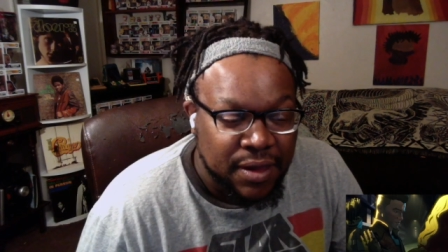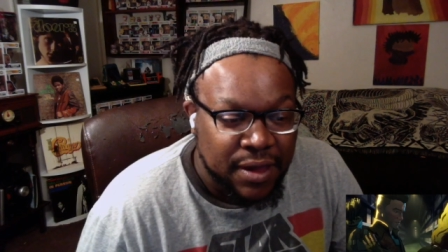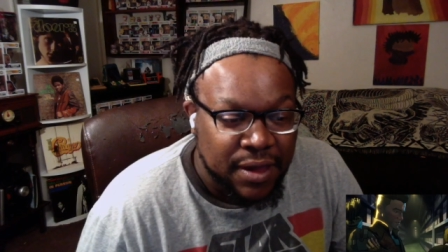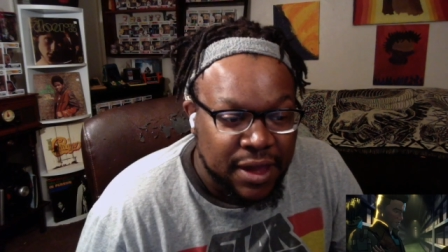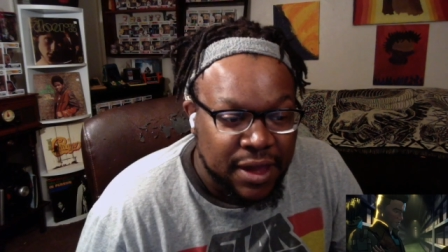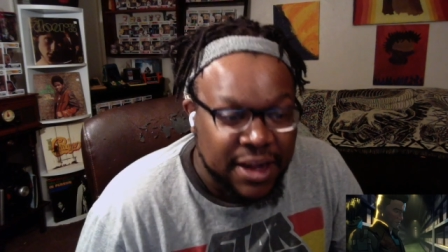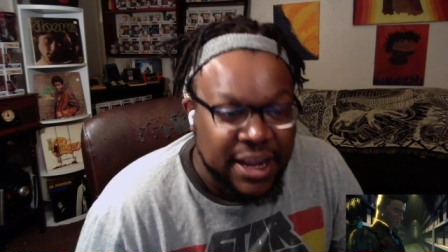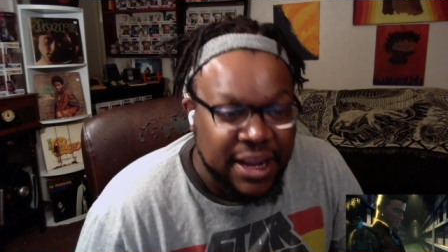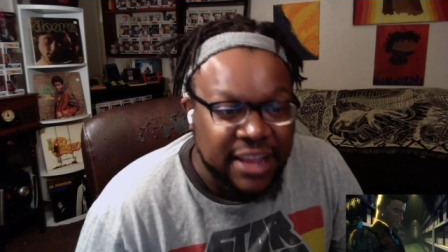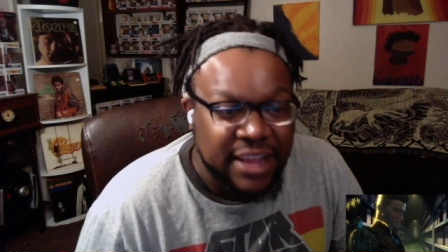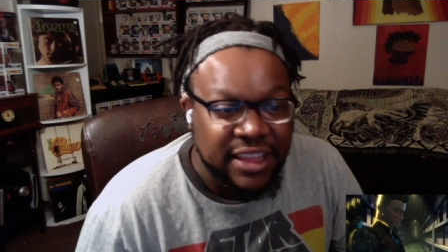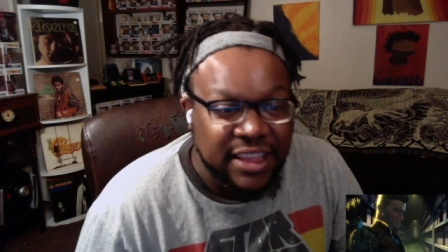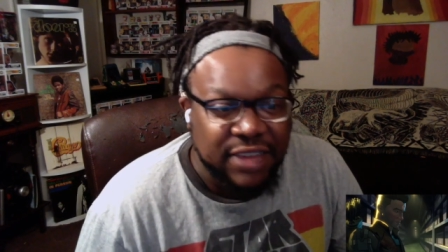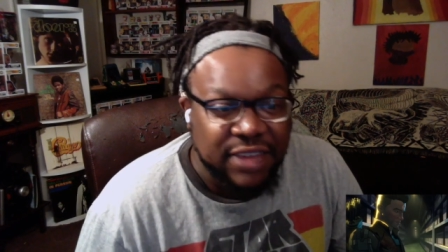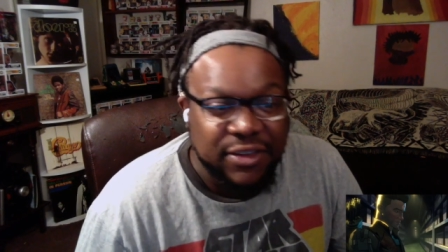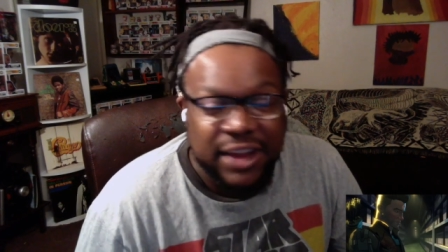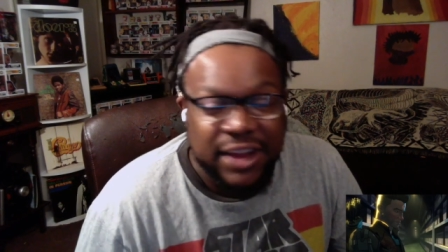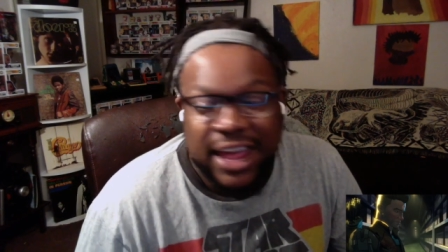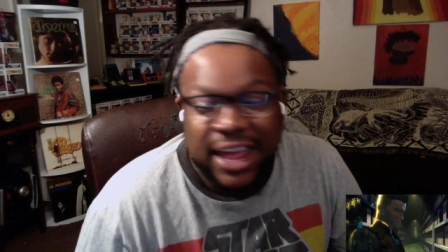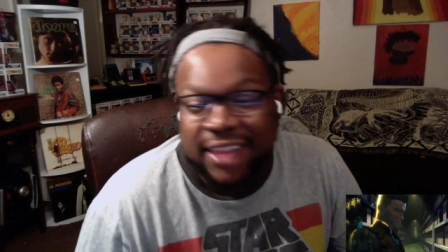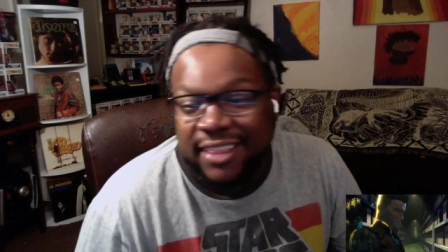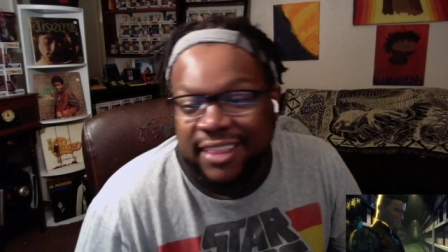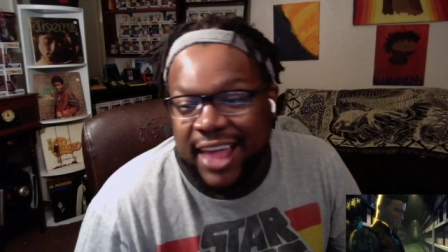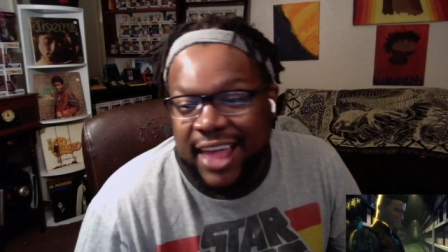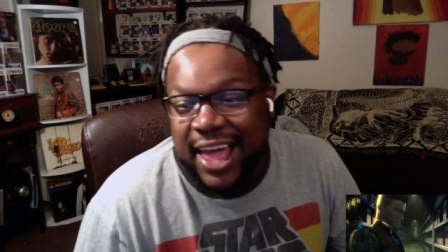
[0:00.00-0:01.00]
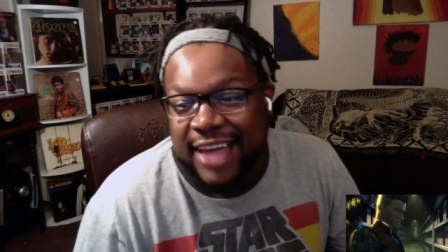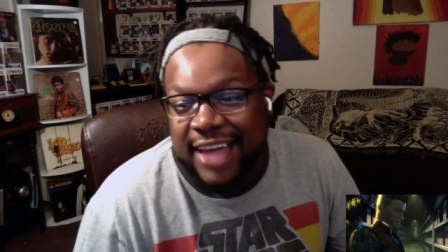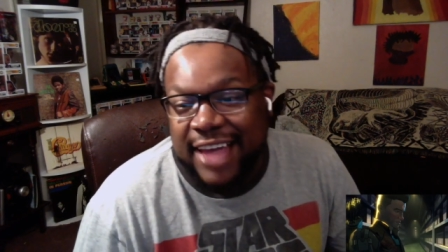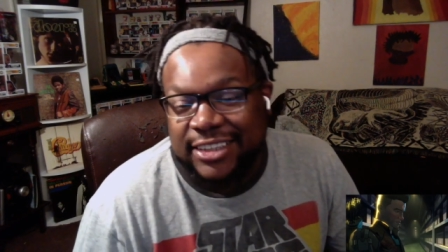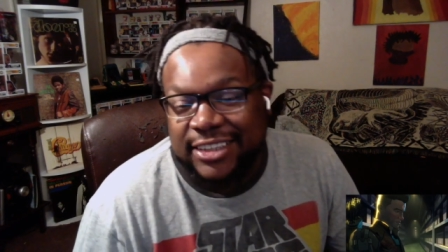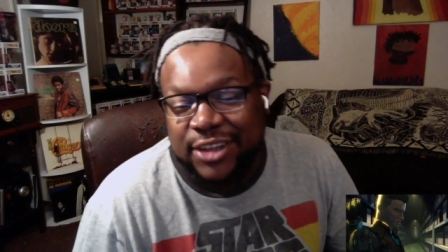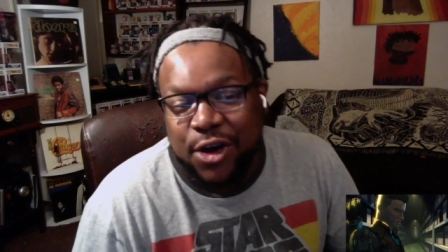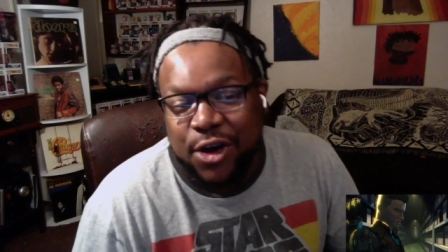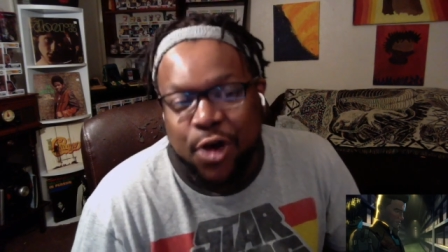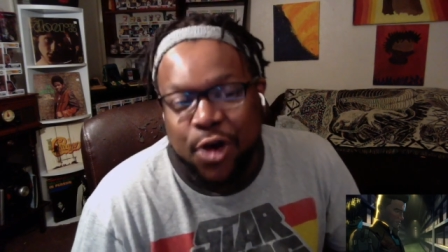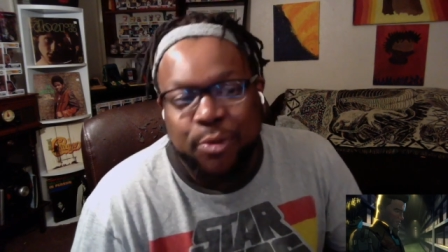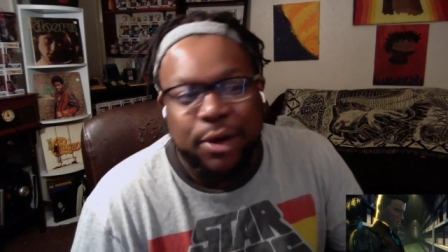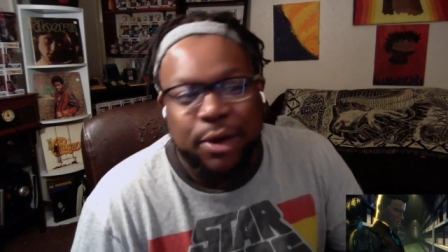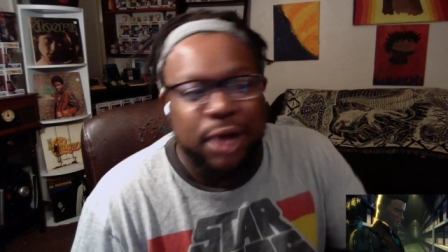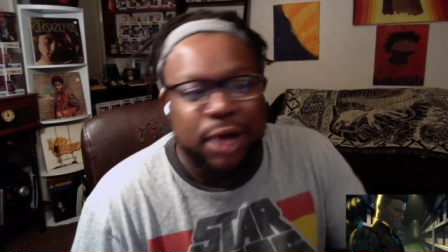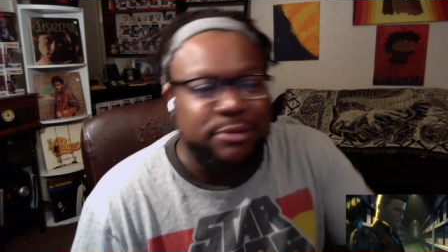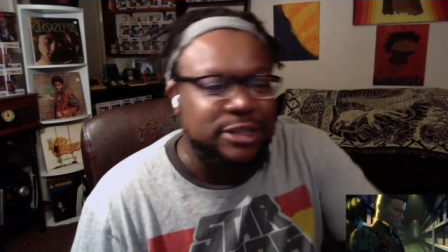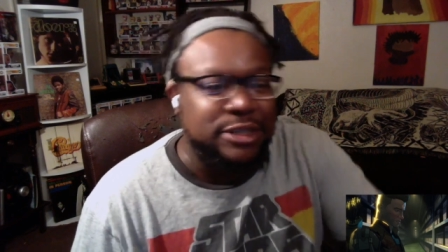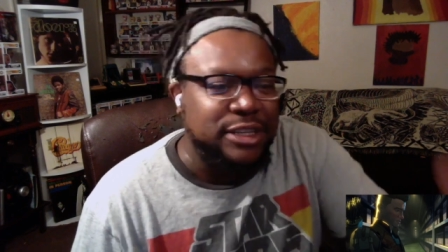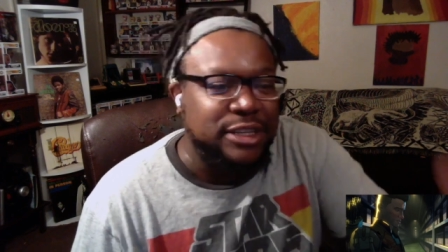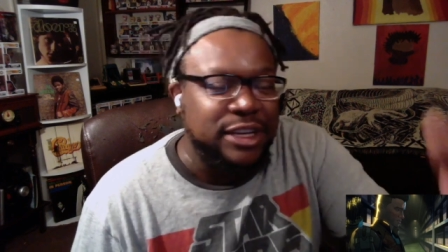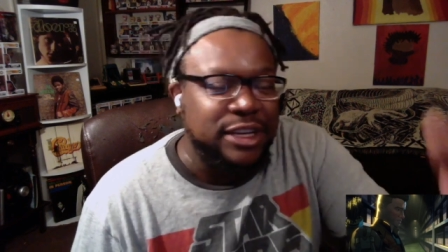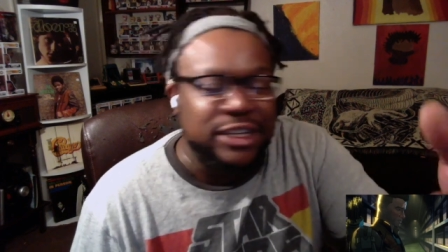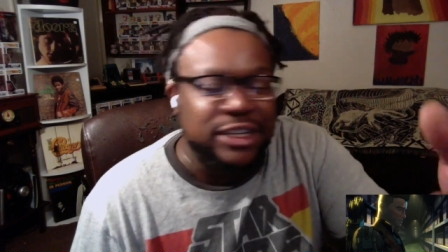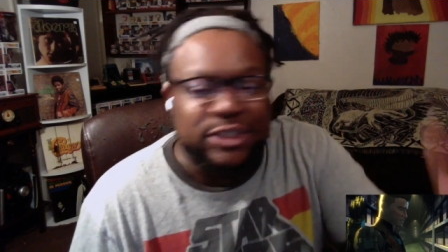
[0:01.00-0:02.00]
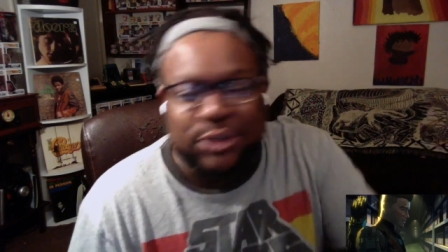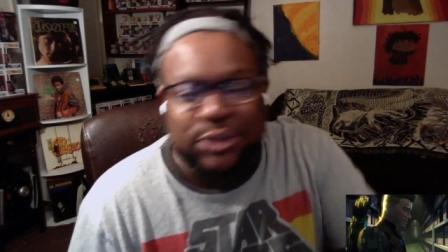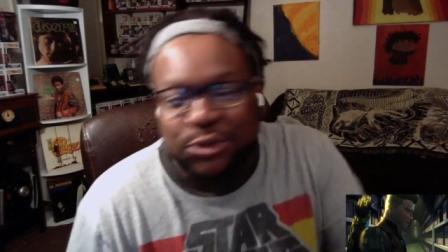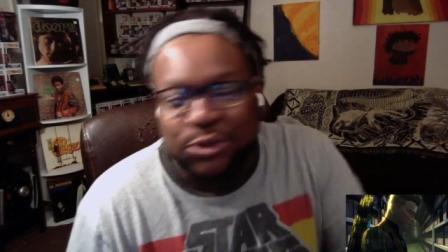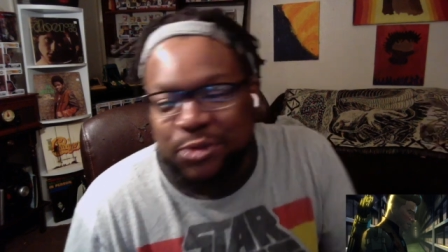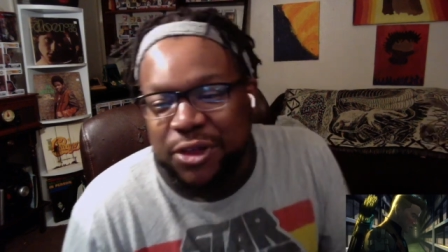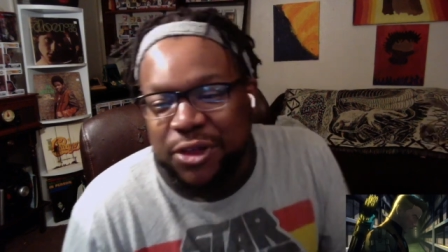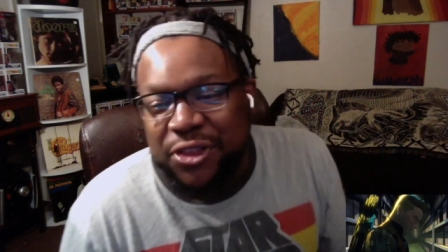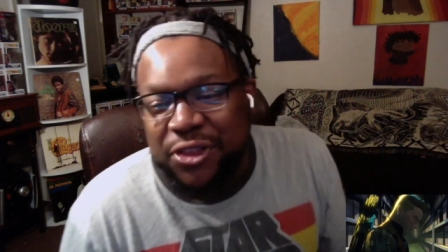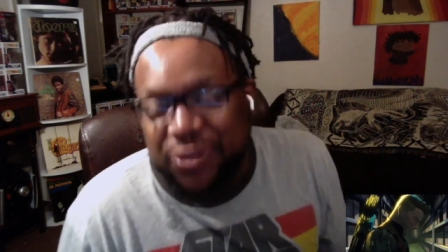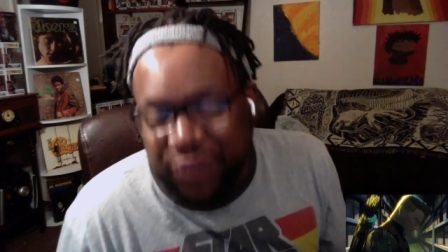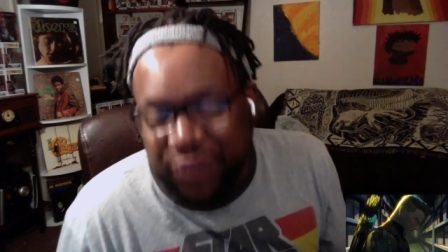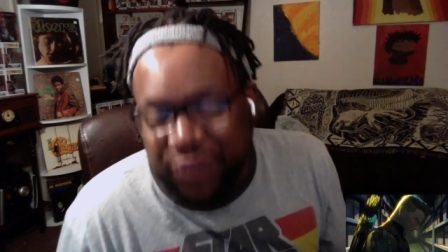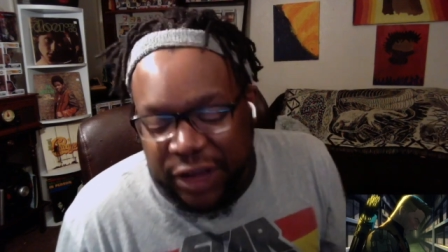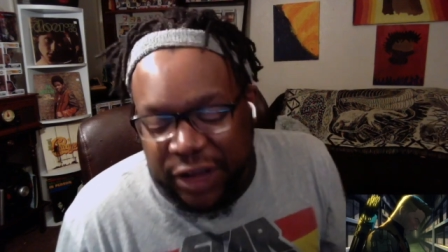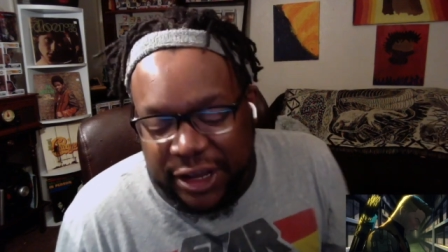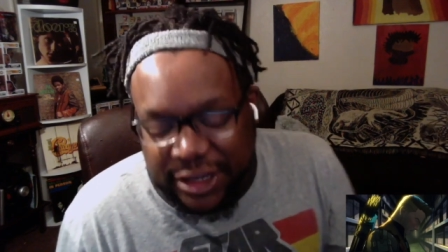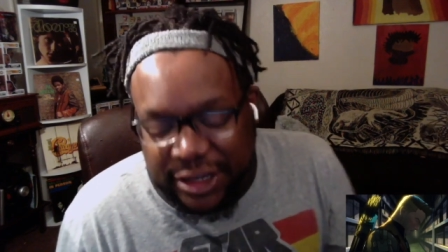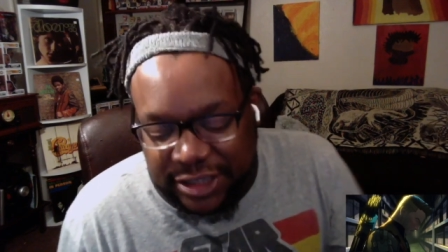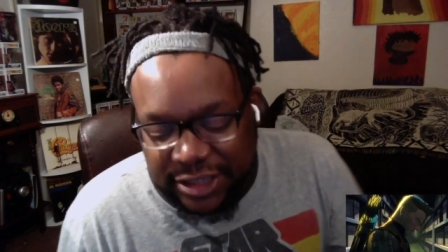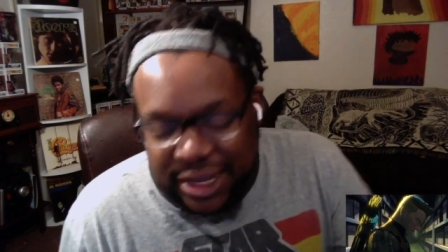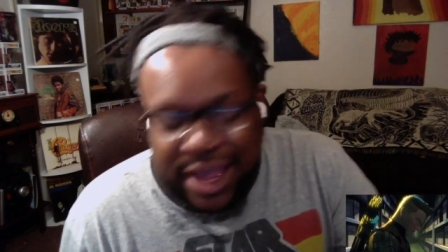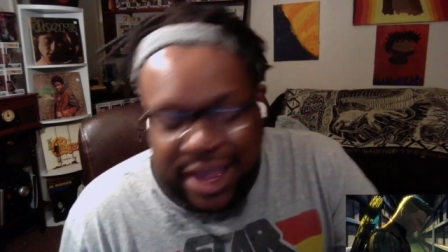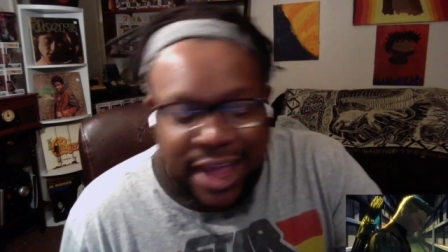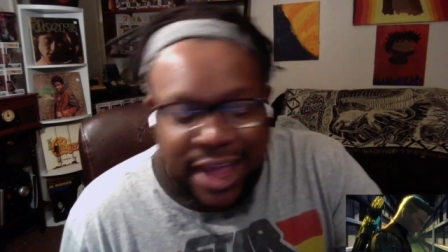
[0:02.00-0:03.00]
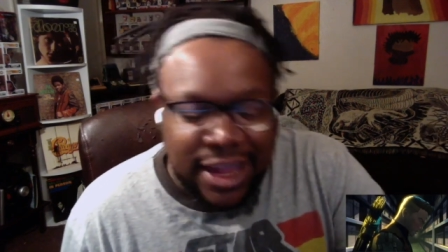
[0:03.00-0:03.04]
And they leaving that last hope up to these two motherfuckers.